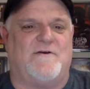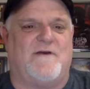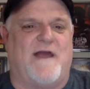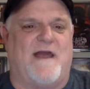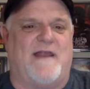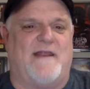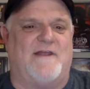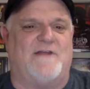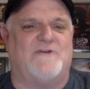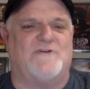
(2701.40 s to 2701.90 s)
you
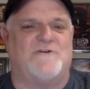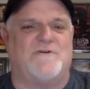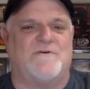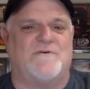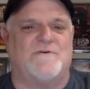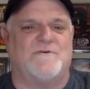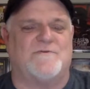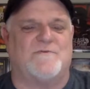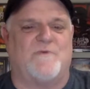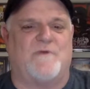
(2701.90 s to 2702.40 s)
got
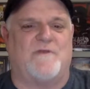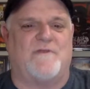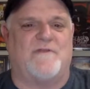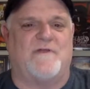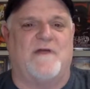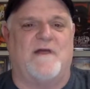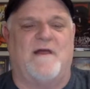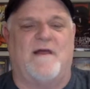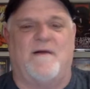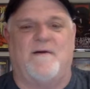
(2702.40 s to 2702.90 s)
issues with,
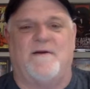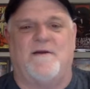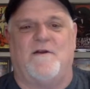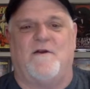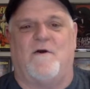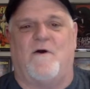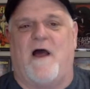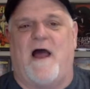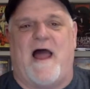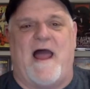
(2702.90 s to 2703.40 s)

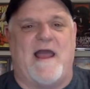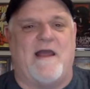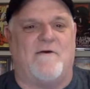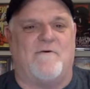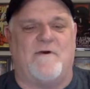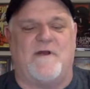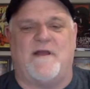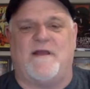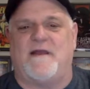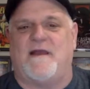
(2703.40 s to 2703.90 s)

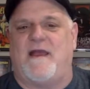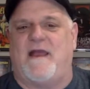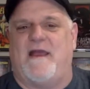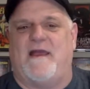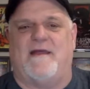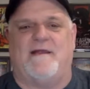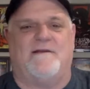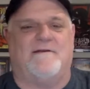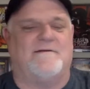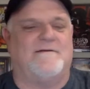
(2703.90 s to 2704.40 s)
hiring
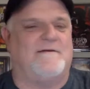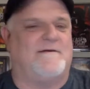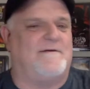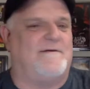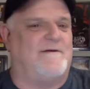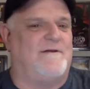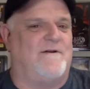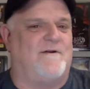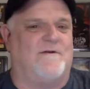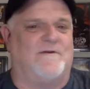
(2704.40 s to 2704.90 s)
and,
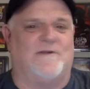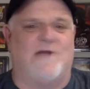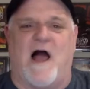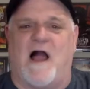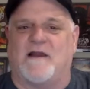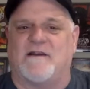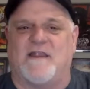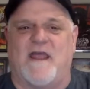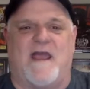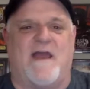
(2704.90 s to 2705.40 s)

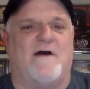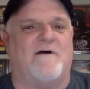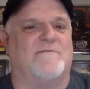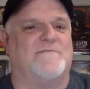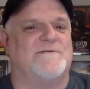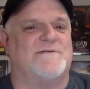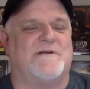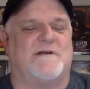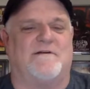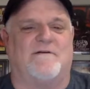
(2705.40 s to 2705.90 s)

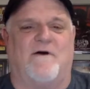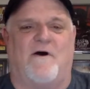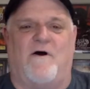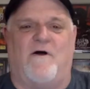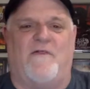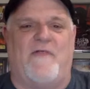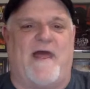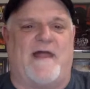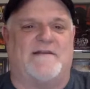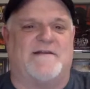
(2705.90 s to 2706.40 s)
lockdowns and
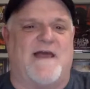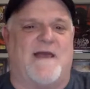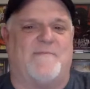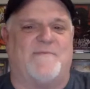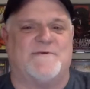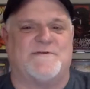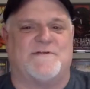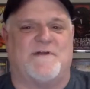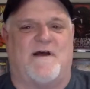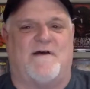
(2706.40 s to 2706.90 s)
all that
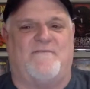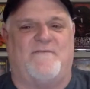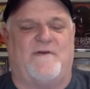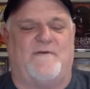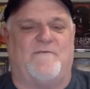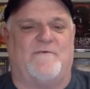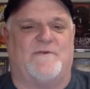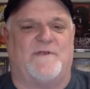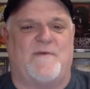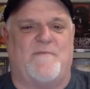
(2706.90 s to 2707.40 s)
type of stuff,
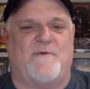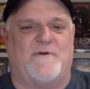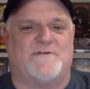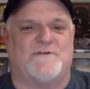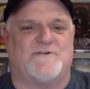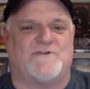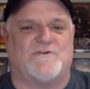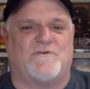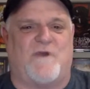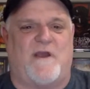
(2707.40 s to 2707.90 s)
it really
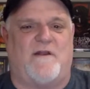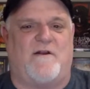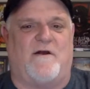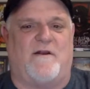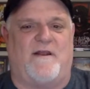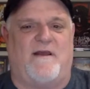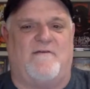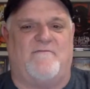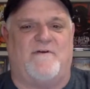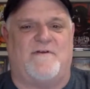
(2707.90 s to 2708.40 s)
puts a strain
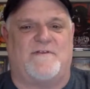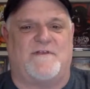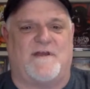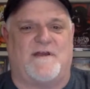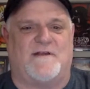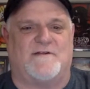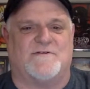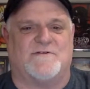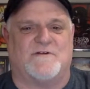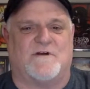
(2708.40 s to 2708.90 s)
on
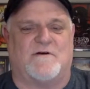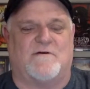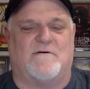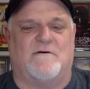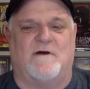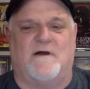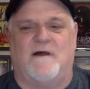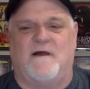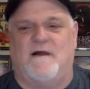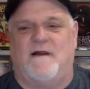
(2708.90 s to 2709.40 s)
everything. And
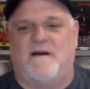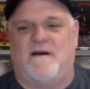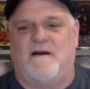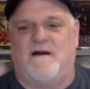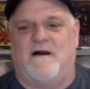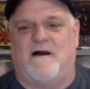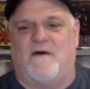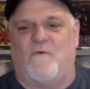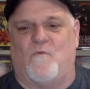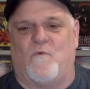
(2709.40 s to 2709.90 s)
so
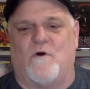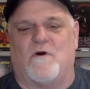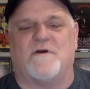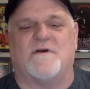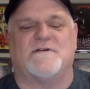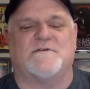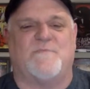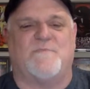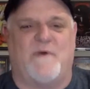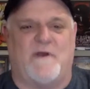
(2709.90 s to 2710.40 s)

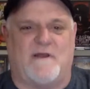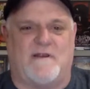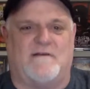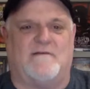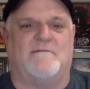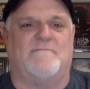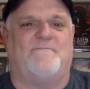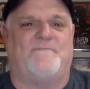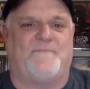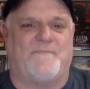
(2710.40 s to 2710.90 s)
work has
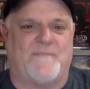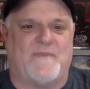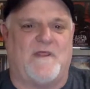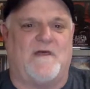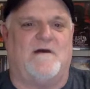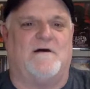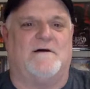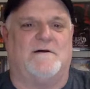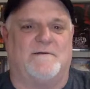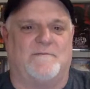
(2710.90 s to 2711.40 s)
been
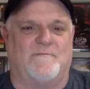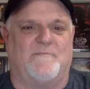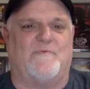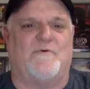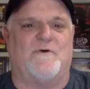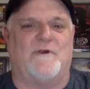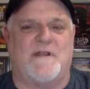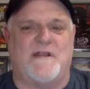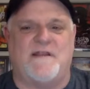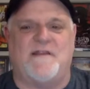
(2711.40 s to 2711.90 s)

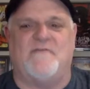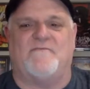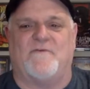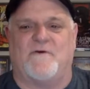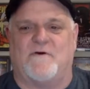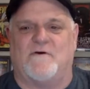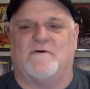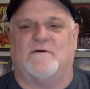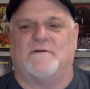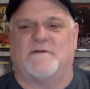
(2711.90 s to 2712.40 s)
pretty
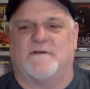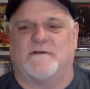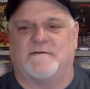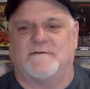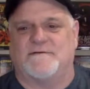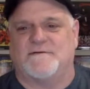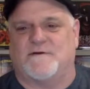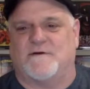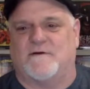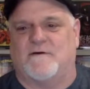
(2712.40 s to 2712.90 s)
difficult.
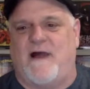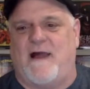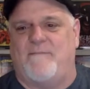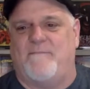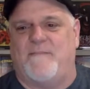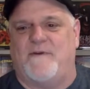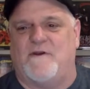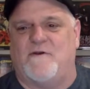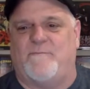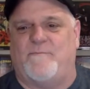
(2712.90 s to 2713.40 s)
So I
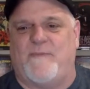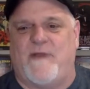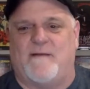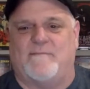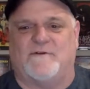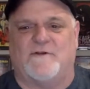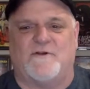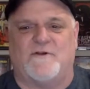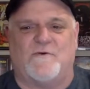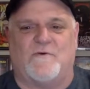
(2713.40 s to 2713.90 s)
haven't been
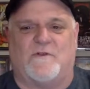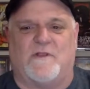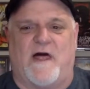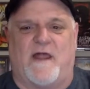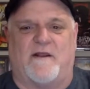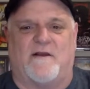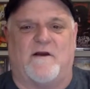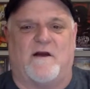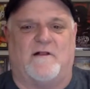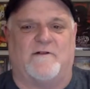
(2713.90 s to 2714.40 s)
able to do a
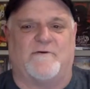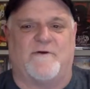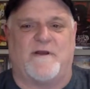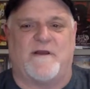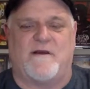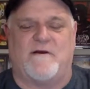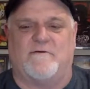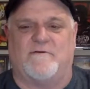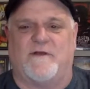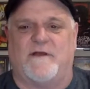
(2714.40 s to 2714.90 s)
lot of
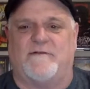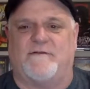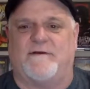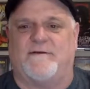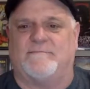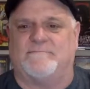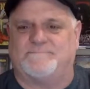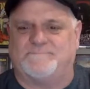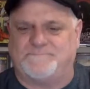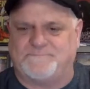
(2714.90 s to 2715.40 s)
coloring here lately.